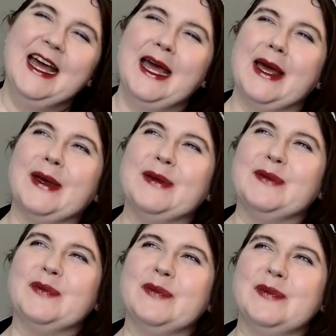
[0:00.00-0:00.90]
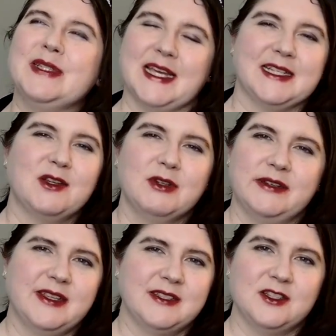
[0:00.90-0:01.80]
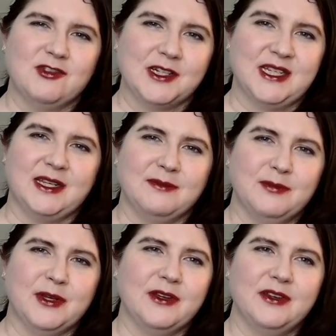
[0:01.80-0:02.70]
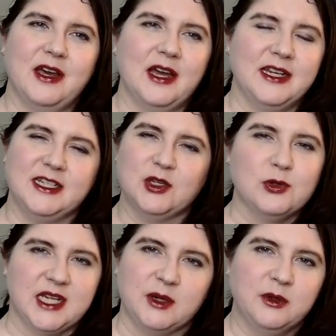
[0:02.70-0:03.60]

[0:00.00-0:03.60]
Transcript: So yeah, sorry if that's distracting, but I need to cool